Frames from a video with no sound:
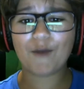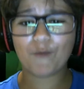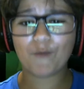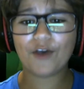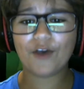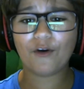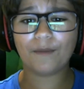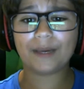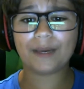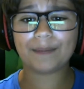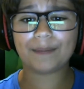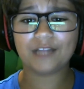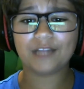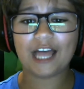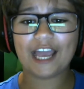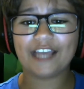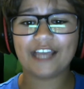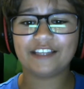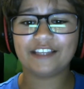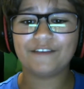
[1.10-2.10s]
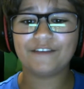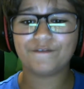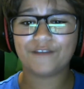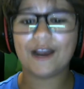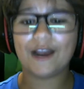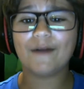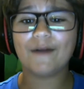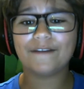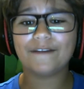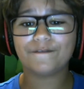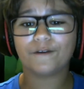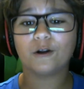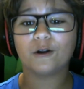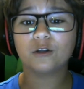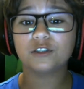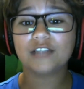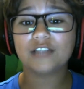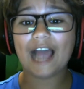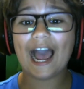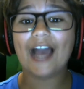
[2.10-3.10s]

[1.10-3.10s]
will be playing the very first